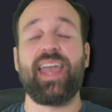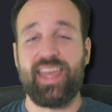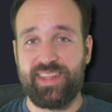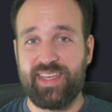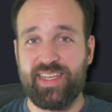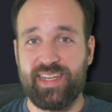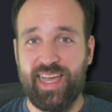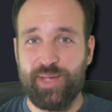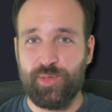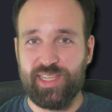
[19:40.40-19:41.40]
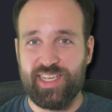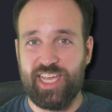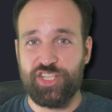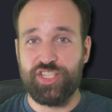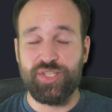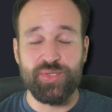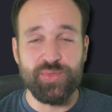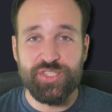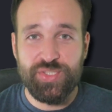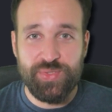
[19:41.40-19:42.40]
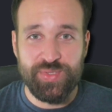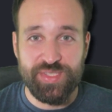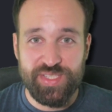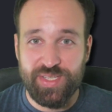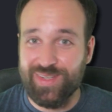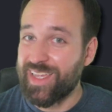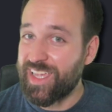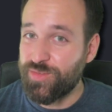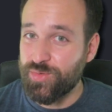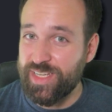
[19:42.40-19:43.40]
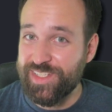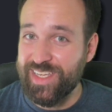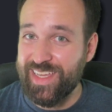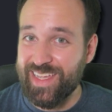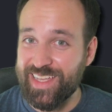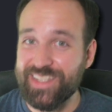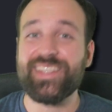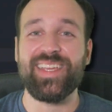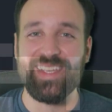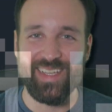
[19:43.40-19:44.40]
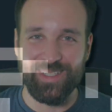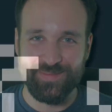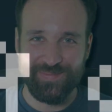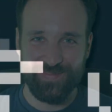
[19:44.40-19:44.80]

And then I will catch you soon. So have a great day and take care.